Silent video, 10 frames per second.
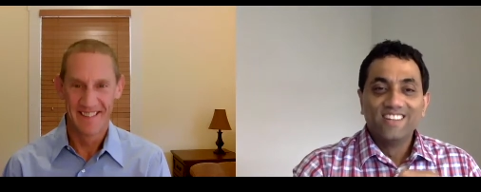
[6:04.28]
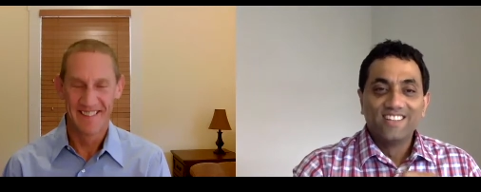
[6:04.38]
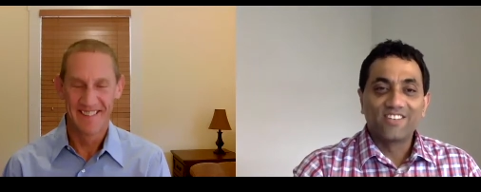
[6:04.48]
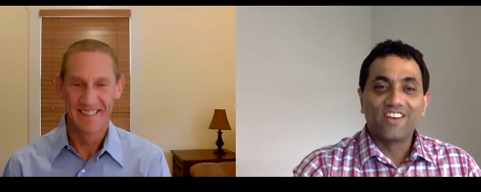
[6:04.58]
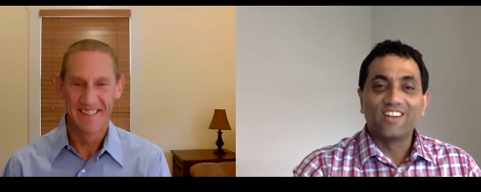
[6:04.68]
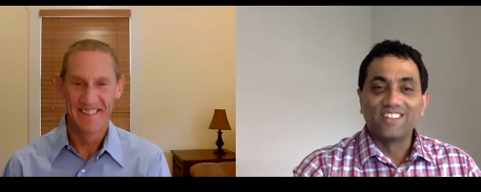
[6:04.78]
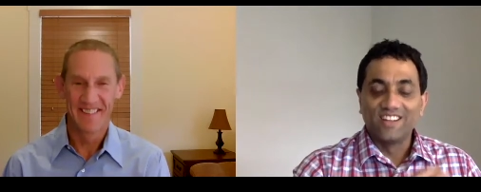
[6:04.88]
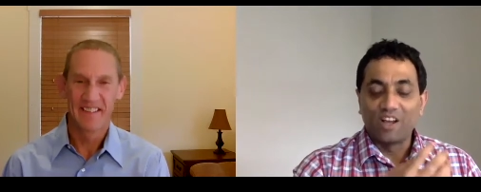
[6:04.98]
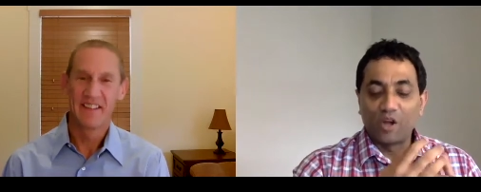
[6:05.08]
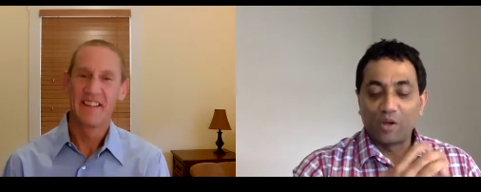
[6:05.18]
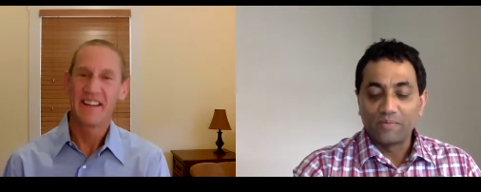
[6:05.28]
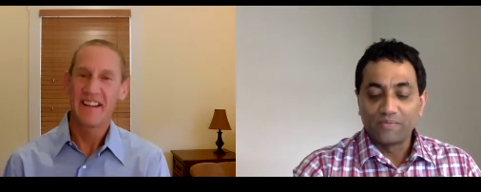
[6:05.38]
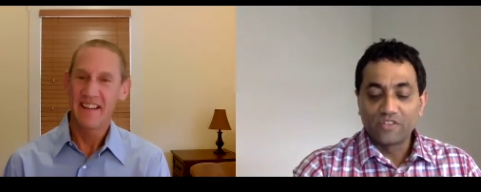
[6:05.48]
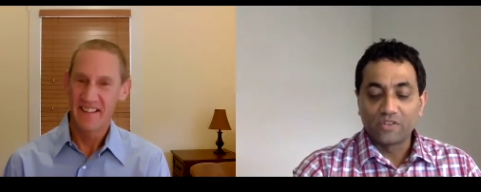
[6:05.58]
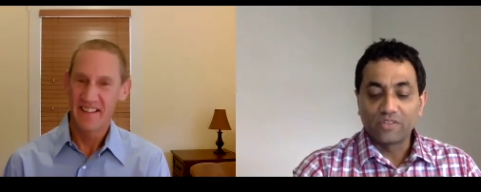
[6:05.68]
Speaker 1: thread. Um,
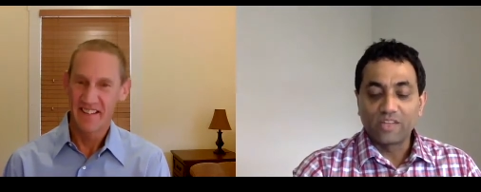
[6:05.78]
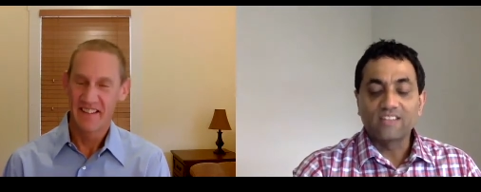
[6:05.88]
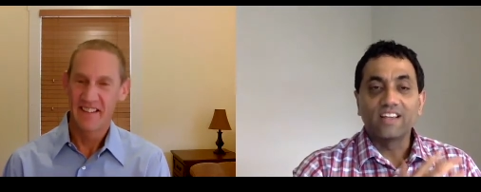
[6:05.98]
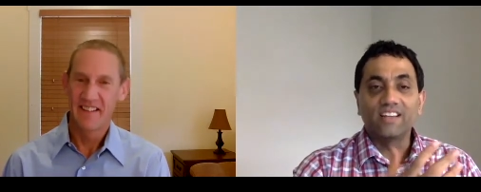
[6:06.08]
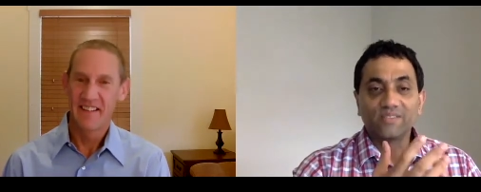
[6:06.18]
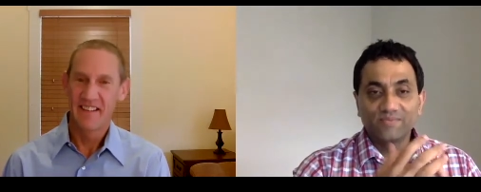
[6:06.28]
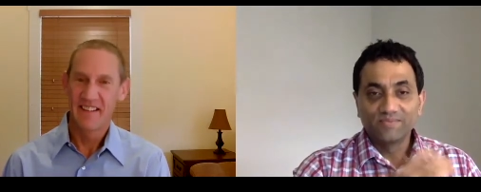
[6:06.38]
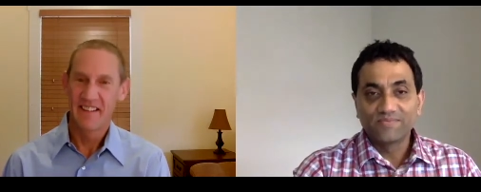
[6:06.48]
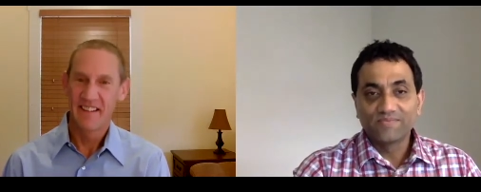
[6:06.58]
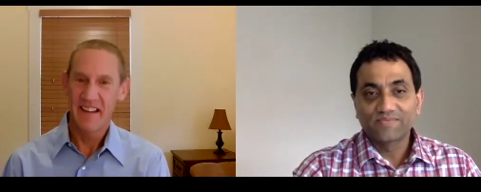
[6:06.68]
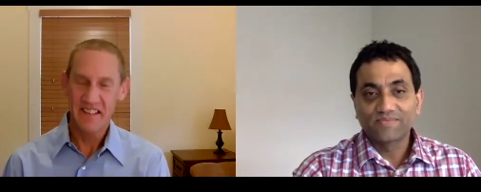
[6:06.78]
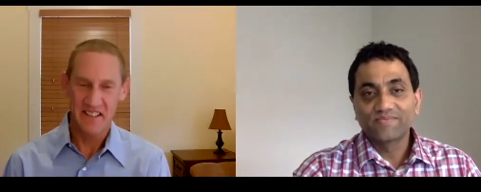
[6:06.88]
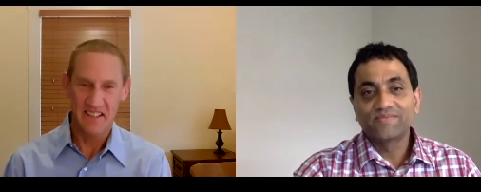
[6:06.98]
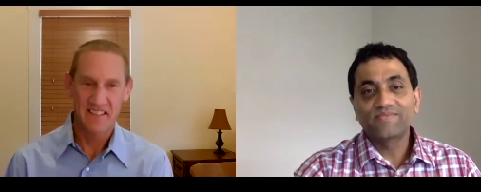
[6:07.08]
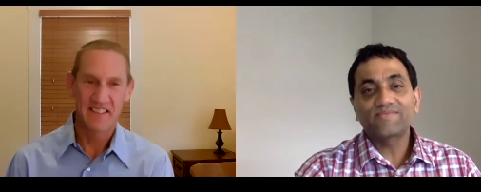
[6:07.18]
so thanks again.
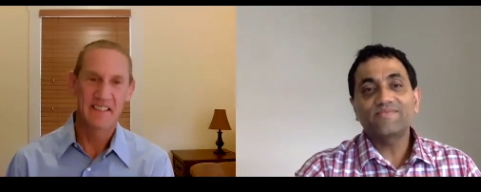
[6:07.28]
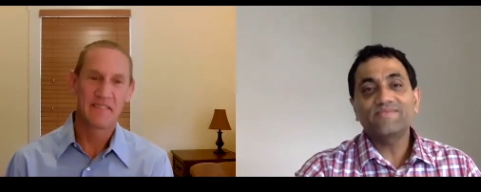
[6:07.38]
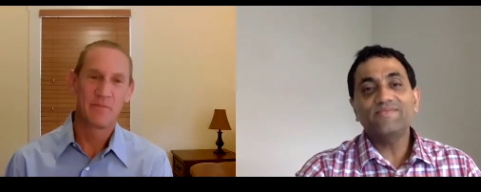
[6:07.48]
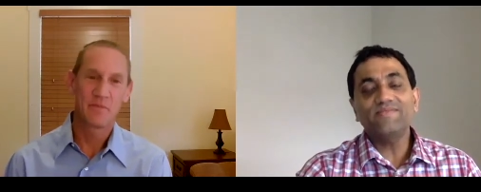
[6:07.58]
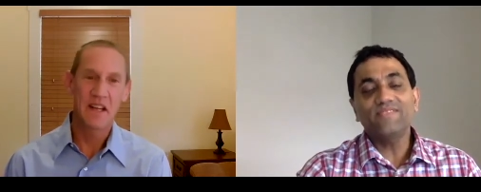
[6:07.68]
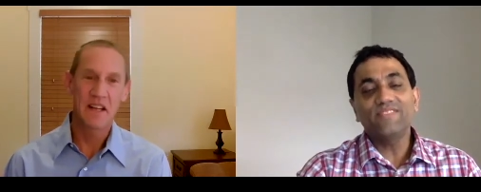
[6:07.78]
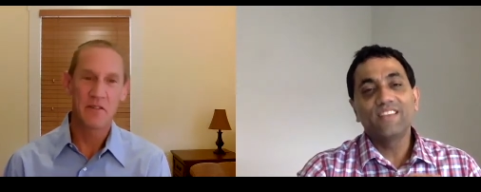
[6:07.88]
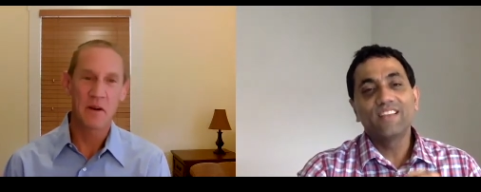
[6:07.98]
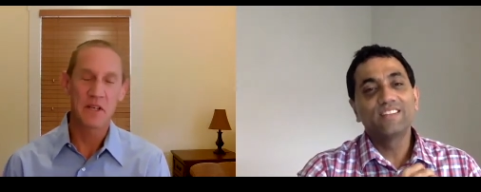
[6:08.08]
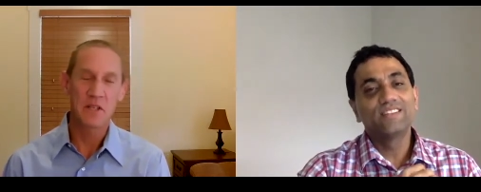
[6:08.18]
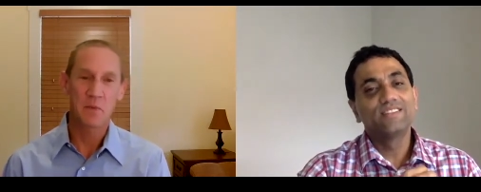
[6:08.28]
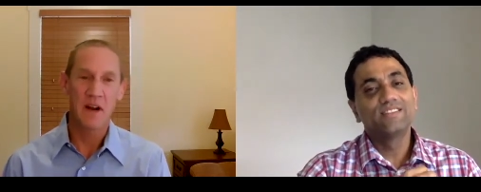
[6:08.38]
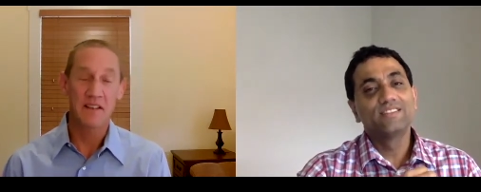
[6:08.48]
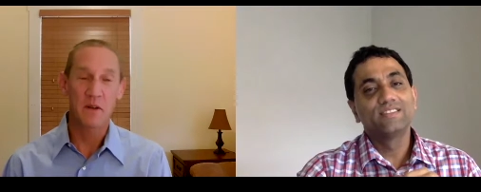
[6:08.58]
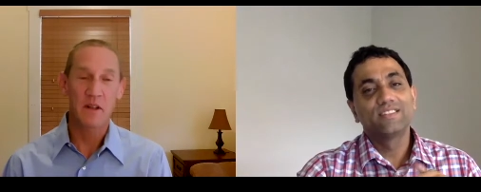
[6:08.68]
Speaker 2: Excellent. Thank you very much,
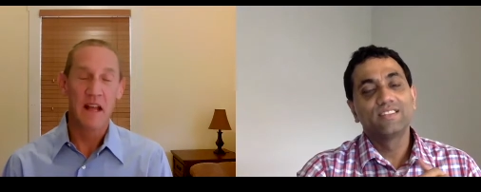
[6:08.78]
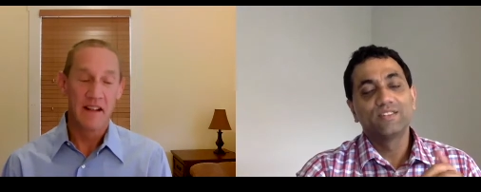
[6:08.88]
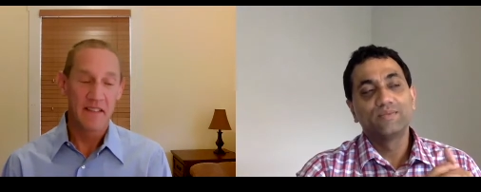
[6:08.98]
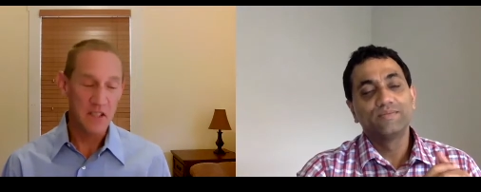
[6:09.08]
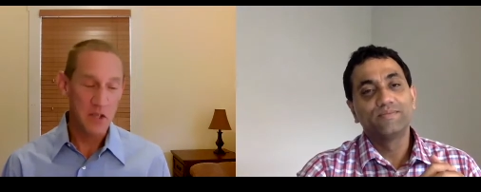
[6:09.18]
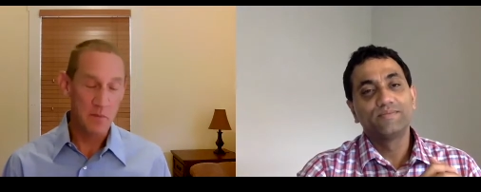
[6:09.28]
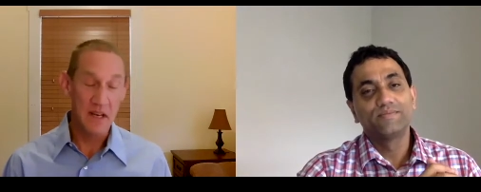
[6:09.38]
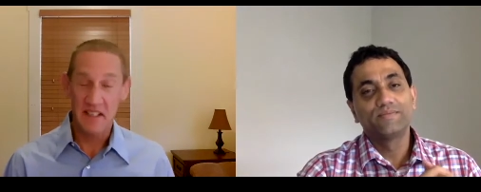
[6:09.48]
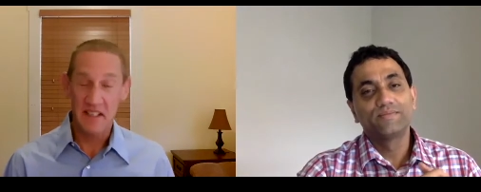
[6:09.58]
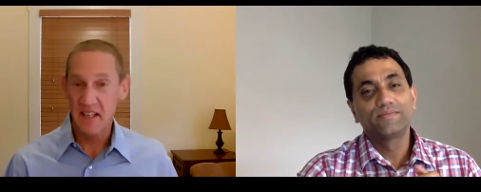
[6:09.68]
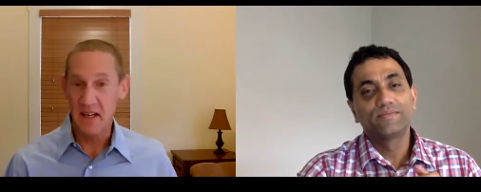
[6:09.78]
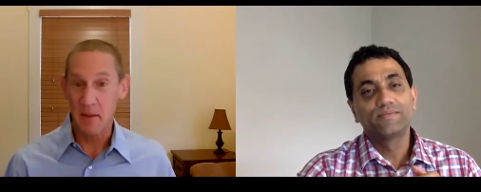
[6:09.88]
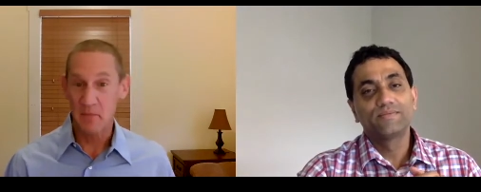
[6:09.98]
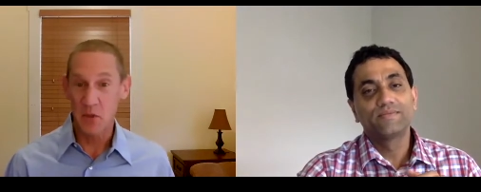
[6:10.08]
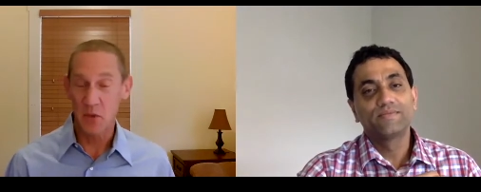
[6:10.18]
Prat. That's an amazing
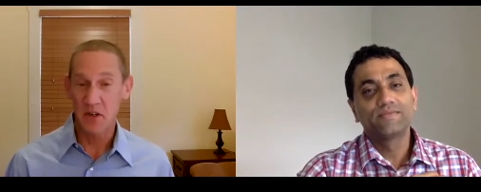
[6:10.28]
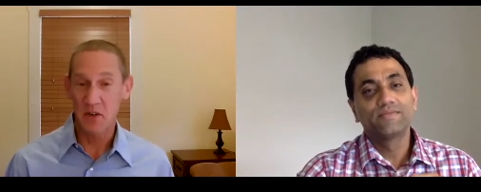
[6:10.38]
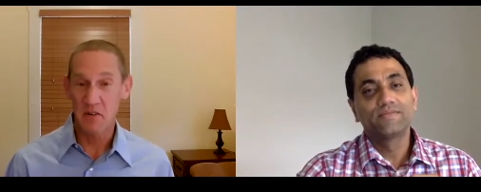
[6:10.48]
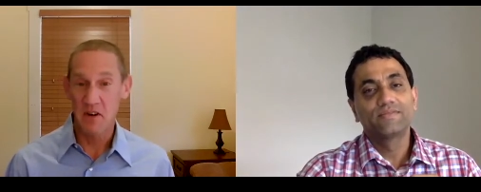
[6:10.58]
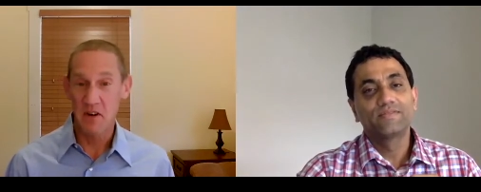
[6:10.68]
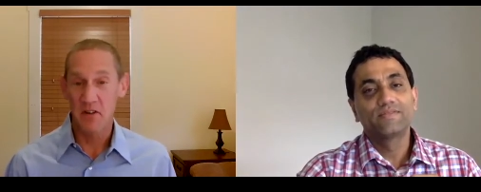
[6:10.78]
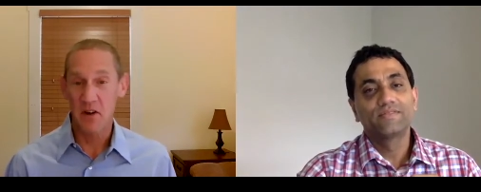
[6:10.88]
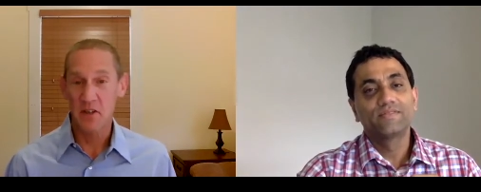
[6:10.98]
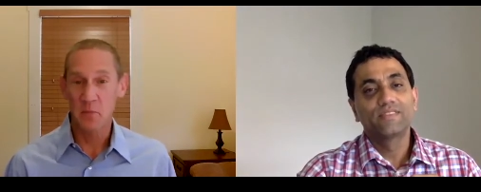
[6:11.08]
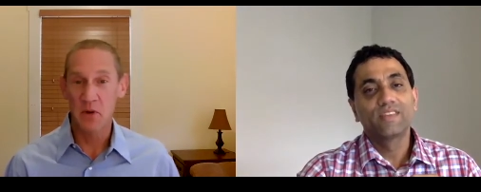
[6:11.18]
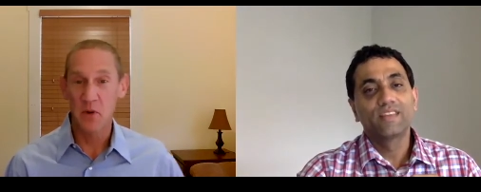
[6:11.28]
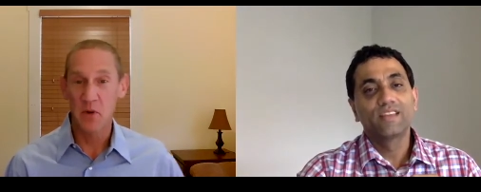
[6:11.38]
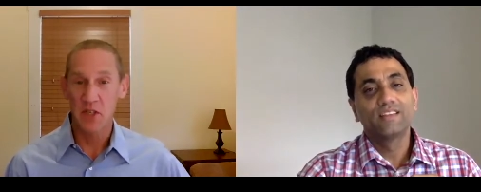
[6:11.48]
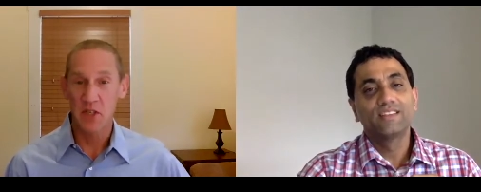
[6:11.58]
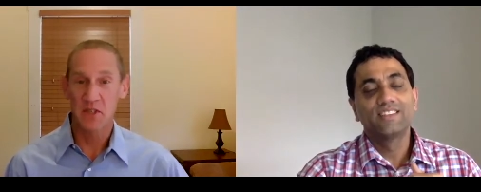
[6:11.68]
setup to a career of
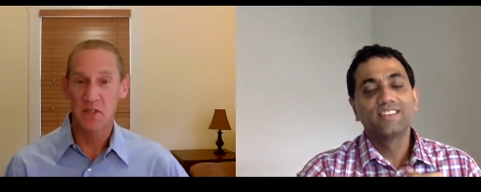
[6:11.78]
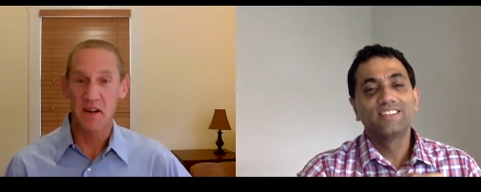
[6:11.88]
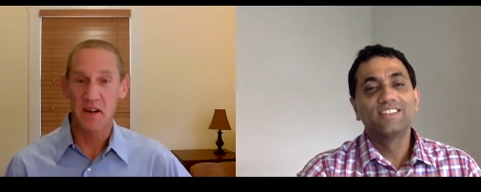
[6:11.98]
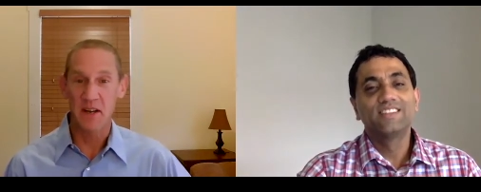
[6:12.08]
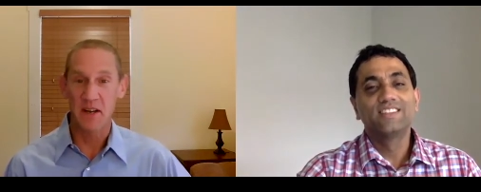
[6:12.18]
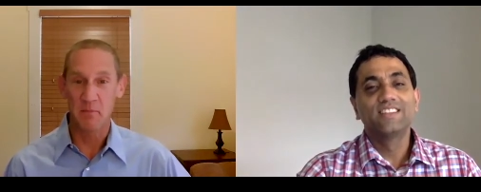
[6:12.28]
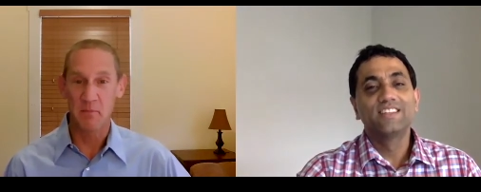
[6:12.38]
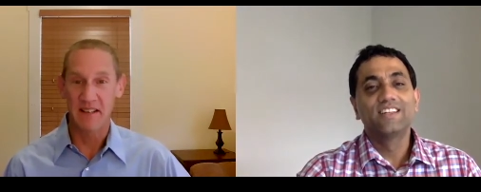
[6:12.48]
entrepreneurship, starting out at Bell